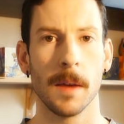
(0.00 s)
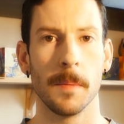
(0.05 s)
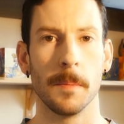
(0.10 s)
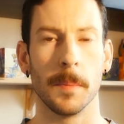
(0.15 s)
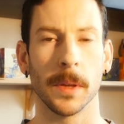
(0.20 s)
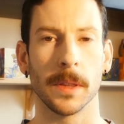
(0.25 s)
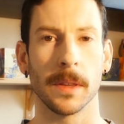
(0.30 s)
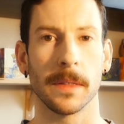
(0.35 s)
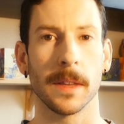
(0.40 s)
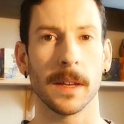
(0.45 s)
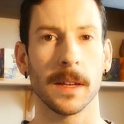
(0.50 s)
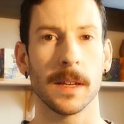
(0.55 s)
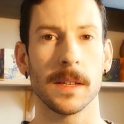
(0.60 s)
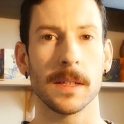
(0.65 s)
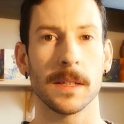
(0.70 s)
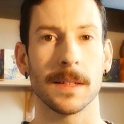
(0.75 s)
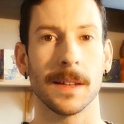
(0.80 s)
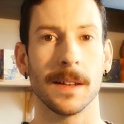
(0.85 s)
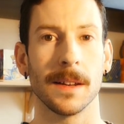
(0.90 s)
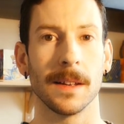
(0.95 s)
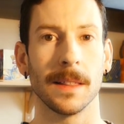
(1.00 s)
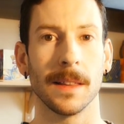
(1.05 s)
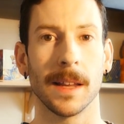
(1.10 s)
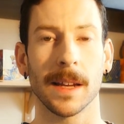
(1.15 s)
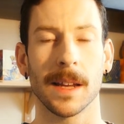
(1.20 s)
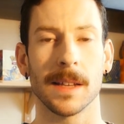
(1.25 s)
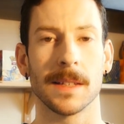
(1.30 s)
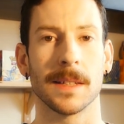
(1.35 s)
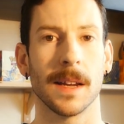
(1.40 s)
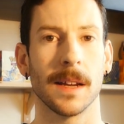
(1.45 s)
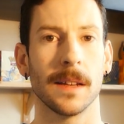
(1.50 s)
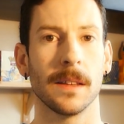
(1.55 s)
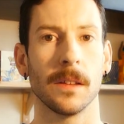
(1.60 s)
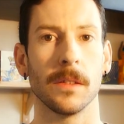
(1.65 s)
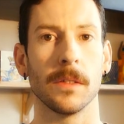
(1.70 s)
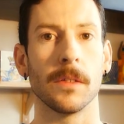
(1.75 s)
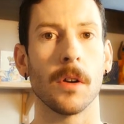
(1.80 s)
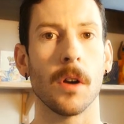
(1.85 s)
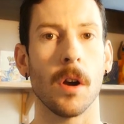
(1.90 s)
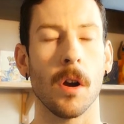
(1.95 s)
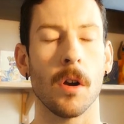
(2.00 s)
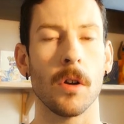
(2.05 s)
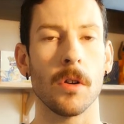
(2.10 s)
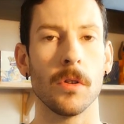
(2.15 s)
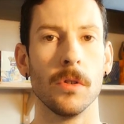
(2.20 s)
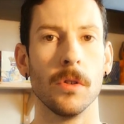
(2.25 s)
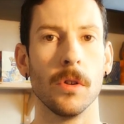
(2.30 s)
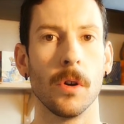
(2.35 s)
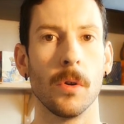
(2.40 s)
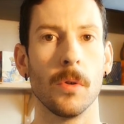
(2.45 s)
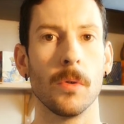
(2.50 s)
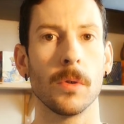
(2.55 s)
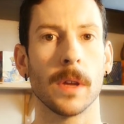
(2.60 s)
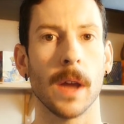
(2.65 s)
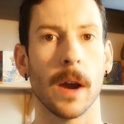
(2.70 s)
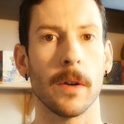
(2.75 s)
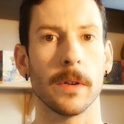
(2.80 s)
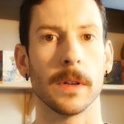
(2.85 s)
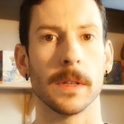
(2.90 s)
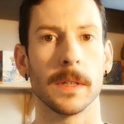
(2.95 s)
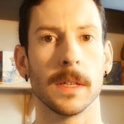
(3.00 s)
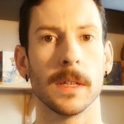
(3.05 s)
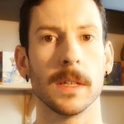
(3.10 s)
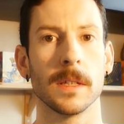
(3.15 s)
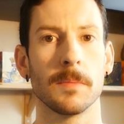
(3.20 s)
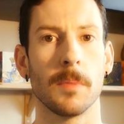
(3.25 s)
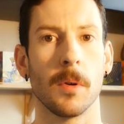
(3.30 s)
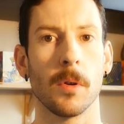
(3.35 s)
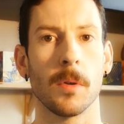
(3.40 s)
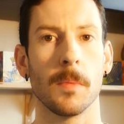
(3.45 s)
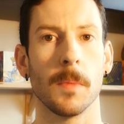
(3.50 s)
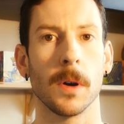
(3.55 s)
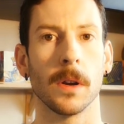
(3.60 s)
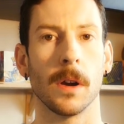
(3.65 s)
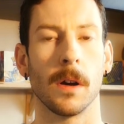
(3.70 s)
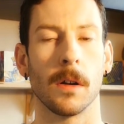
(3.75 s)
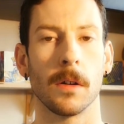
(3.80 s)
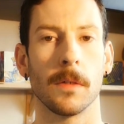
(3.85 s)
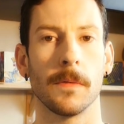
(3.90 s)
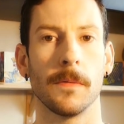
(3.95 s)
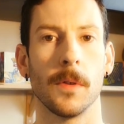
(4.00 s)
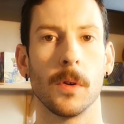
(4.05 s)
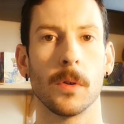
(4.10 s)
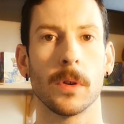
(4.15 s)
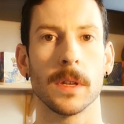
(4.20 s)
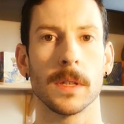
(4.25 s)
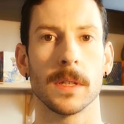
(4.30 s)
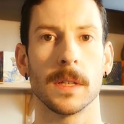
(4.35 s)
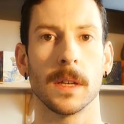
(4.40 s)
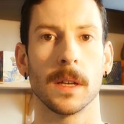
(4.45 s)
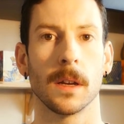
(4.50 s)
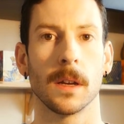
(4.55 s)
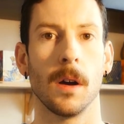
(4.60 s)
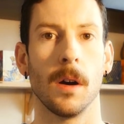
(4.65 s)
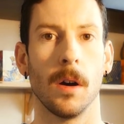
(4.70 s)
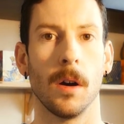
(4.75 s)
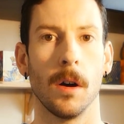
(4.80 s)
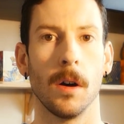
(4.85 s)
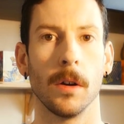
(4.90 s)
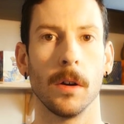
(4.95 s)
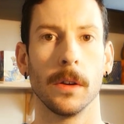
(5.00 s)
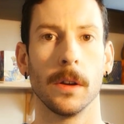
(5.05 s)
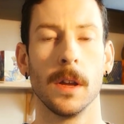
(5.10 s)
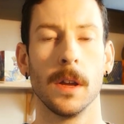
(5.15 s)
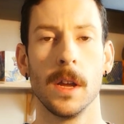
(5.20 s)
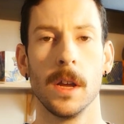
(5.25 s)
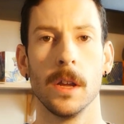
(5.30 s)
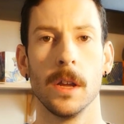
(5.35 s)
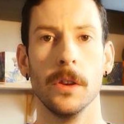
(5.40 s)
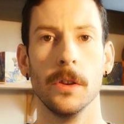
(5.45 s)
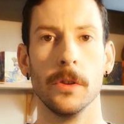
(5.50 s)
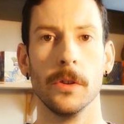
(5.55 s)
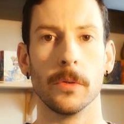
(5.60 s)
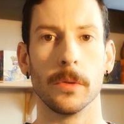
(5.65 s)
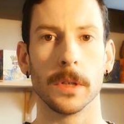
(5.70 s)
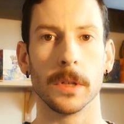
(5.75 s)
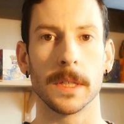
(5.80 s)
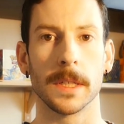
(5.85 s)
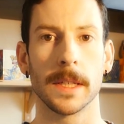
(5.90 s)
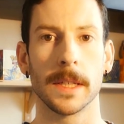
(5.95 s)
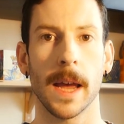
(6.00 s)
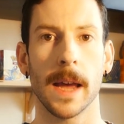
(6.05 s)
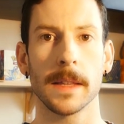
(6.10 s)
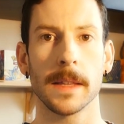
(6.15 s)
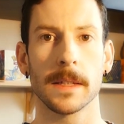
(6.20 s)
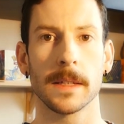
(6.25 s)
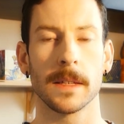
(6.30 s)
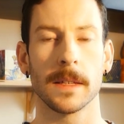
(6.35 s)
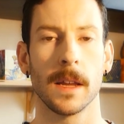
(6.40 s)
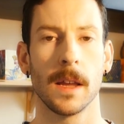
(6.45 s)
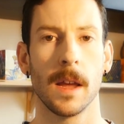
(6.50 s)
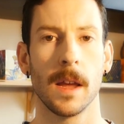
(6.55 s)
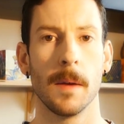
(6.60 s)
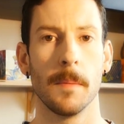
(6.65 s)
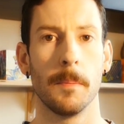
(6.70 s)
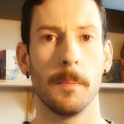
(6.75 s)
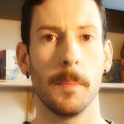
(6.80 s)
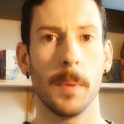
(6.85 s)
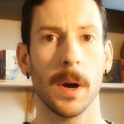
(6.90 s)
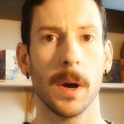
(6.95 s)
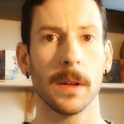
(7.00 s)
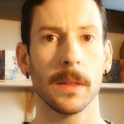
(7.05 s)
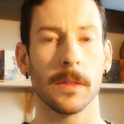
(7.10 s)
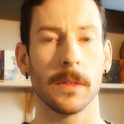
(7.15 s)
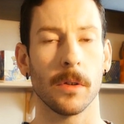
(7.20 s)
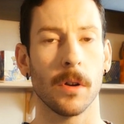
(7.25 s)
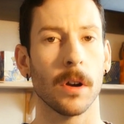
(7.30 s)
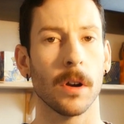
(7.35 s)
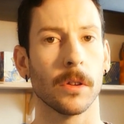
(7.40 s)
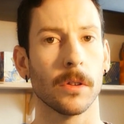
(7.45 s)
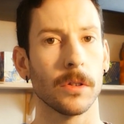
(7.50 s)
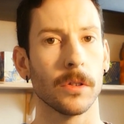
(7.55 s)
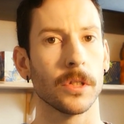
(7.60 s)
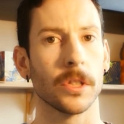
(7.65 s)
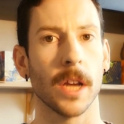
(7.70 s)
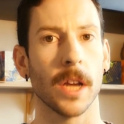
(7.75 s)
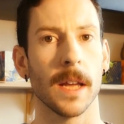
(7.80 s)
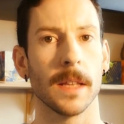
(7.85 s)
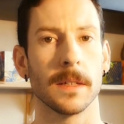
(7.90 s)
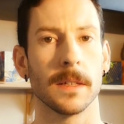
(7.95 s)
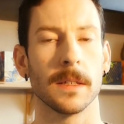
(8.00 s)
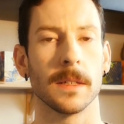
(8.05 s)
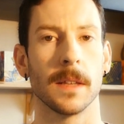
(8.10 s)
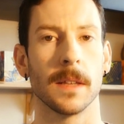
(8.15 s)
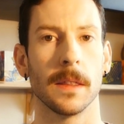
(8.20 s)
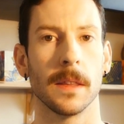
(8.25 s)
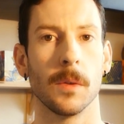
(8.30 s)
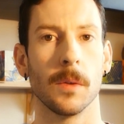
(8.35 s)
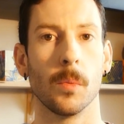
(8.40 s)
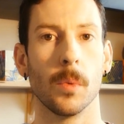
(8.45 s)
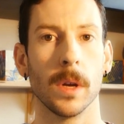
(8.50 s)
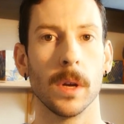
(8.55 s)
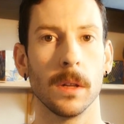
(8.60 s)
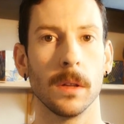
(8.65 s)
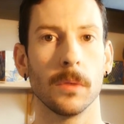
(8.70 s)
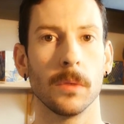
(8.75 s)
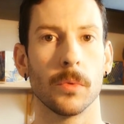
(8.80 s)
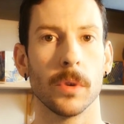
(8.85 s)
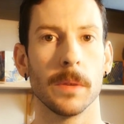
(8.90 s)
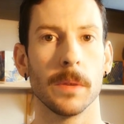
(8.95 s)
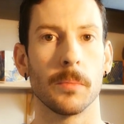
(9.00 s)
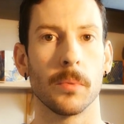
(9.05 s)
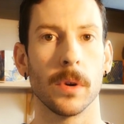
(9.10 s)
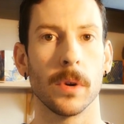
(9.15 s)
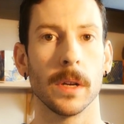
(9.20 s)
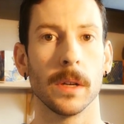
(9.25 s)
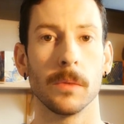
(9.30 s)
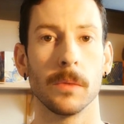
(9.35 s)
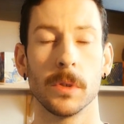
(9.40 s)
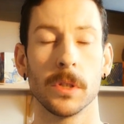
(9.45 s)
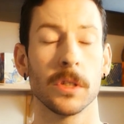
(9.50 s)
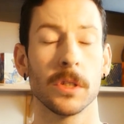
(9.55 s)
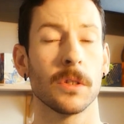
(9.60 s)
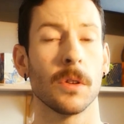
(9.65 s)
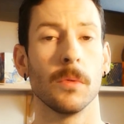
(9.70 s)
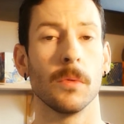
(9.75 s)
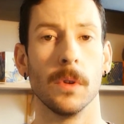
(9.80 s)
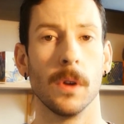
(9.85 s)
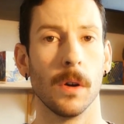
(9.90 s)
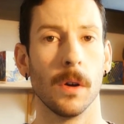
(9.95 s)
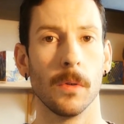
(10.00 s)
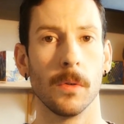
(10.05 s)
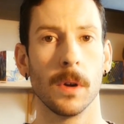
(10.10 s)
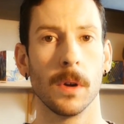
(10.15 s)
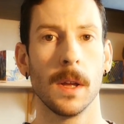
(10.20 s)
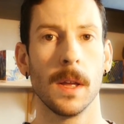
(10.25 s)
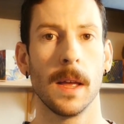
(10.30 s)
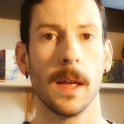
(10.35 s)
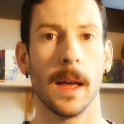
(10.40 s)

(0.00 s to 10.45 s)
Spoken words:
But the thing is, like I said, there are no guarantees. Pokemon are focusing on newer sets, but there are good chances that they will reprint. We just don't know.